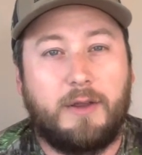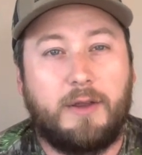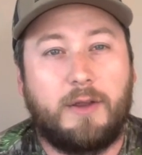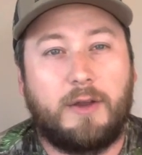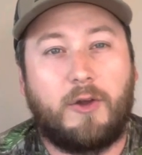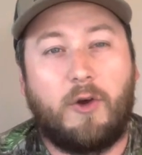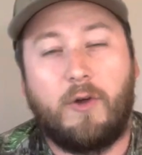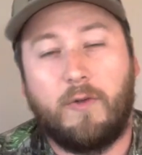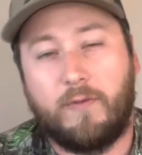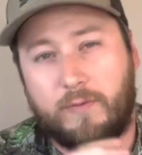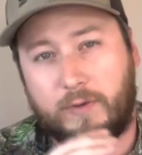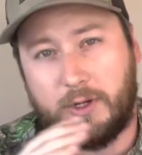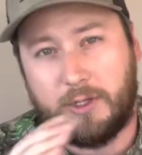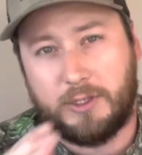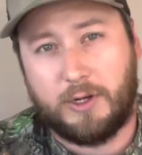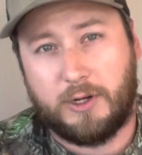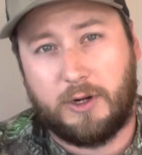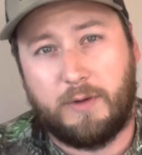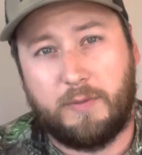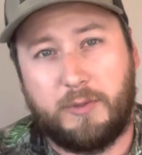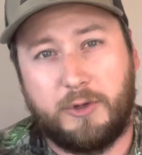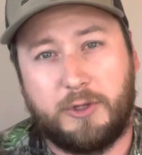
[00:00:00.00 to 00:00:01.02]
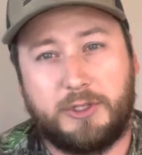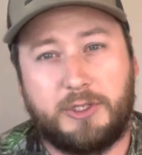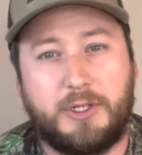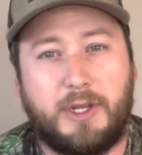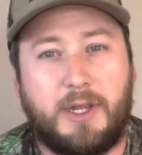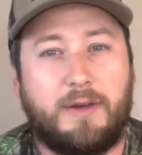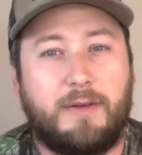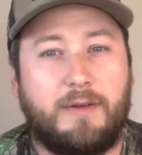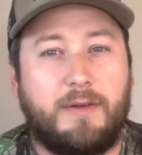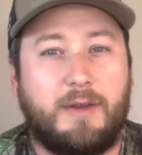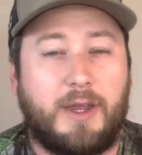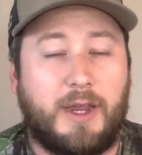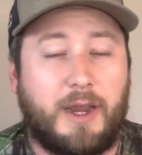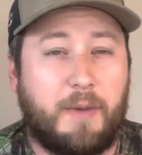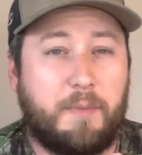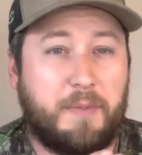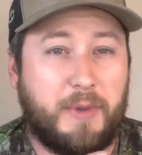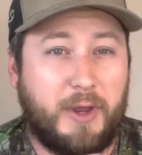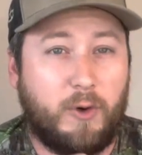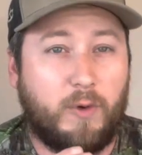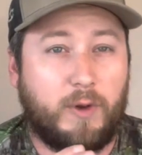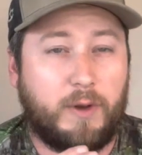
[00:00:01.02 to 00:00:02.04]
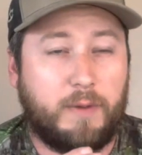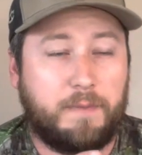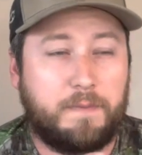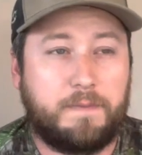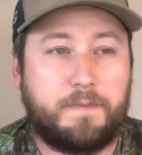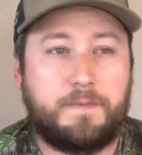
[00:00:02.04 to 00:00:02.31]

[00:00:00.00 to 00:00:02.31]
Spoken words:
cold front started pushing in, like a big one.